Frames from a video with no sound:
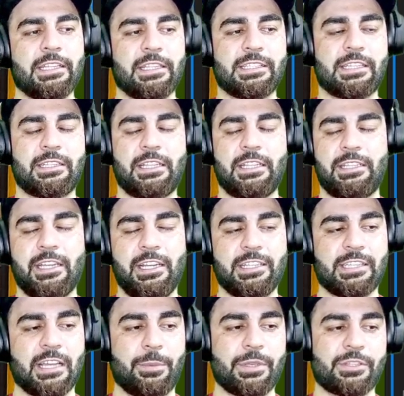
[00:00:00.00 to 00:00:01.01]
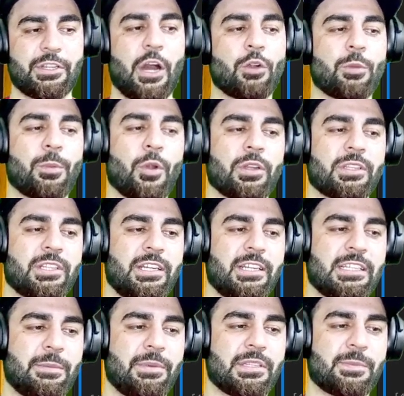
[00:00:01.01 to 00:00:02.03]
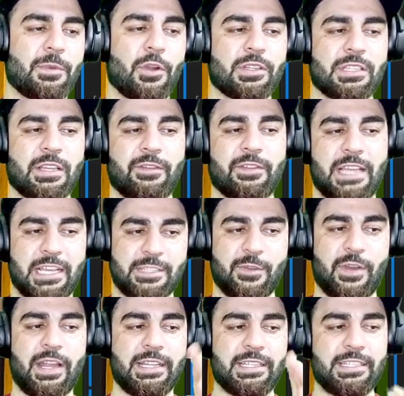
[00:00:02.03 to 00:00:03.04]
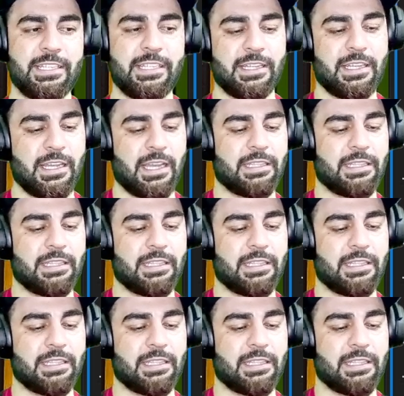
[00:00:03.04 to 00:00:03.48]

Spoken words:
This is 3D surface. So how to plot the 3D surface is plot surface x, y, and z.